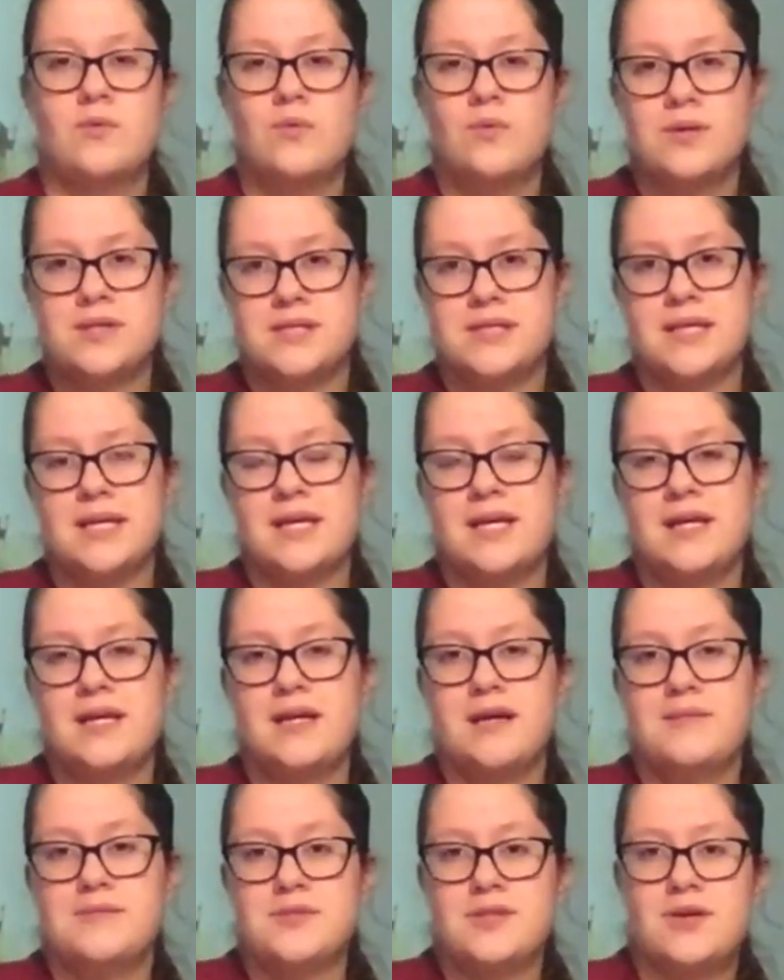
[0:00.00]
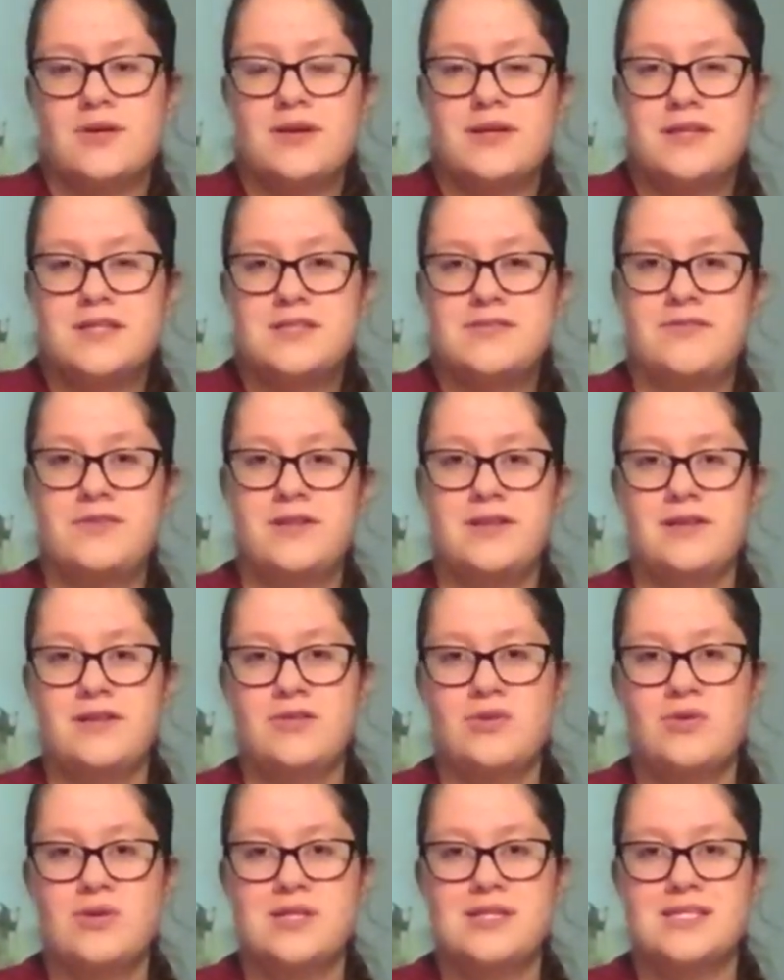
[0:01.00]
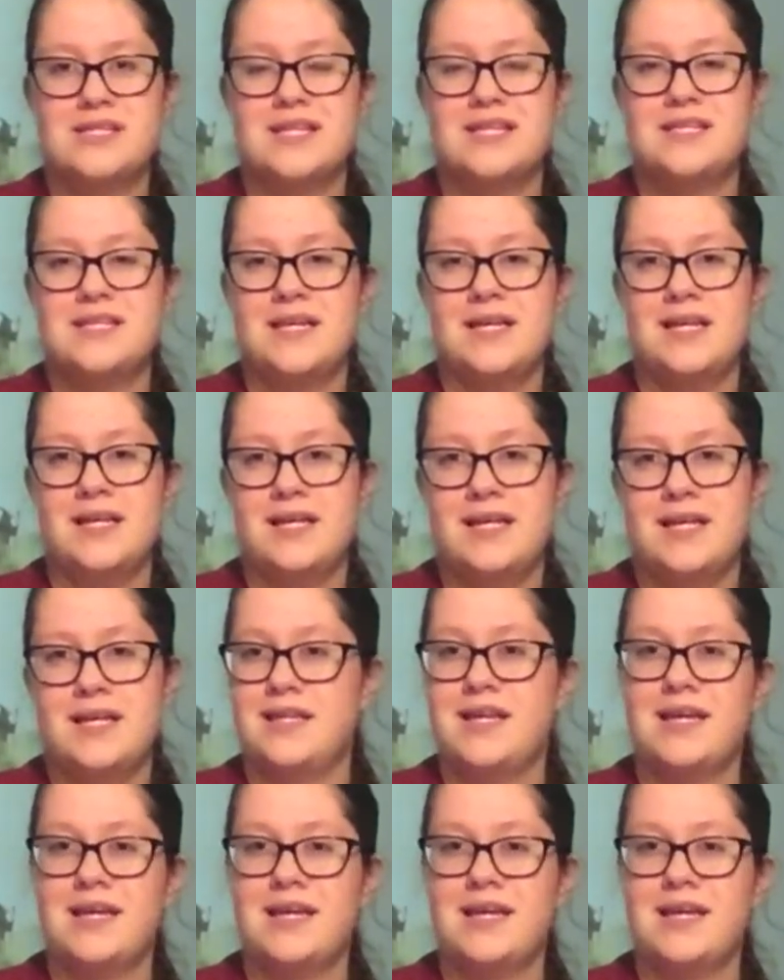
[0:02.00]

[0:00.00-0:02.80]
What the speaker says: Once again, I'm sorry this video was a day late.